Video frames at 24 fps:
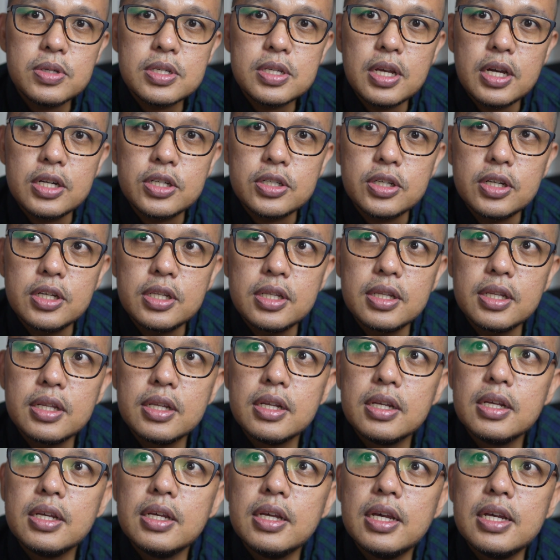session,
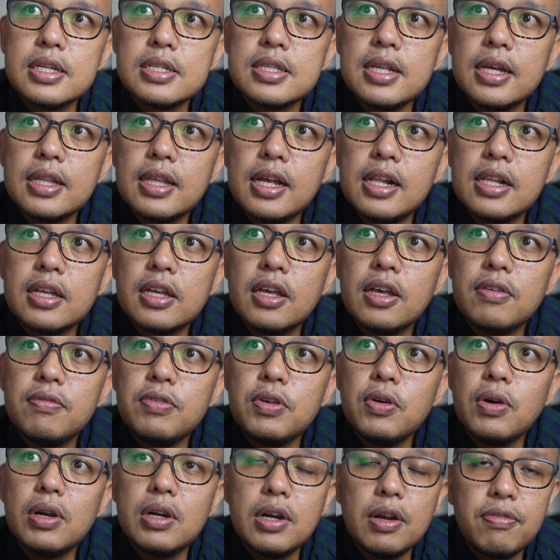is that I'll give
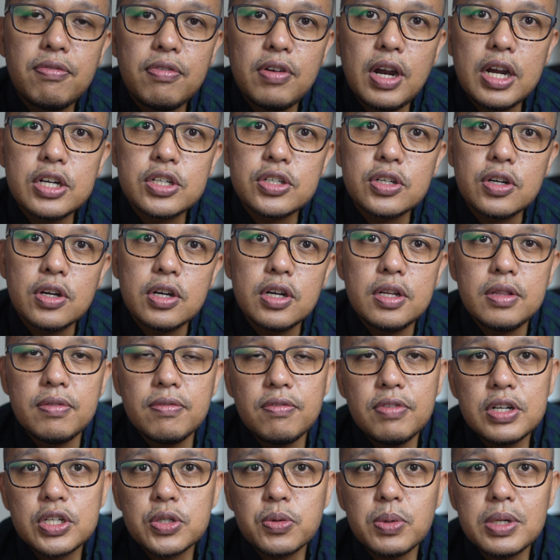you a refresher on
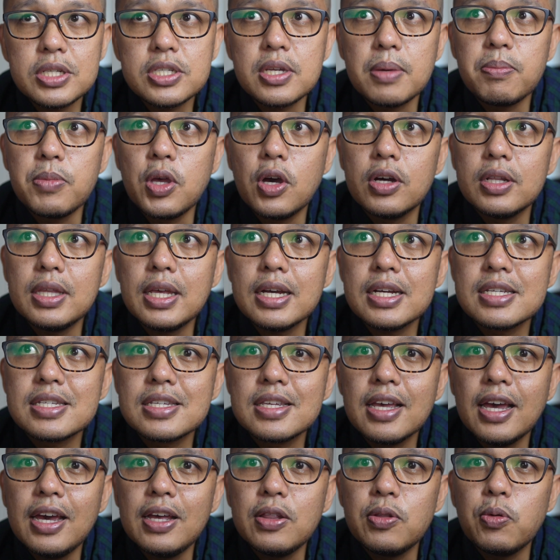visual semiotics
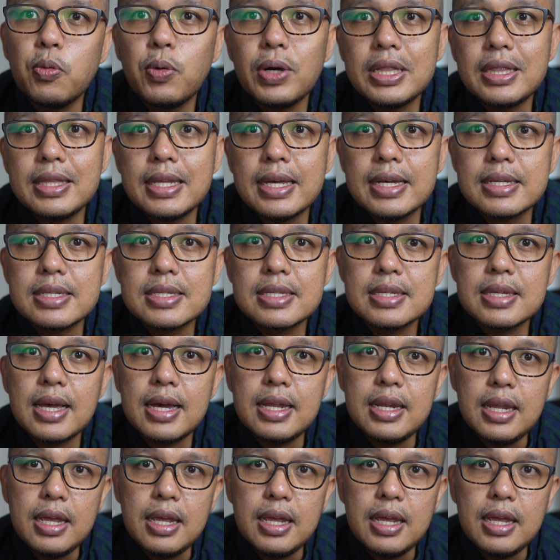and what is an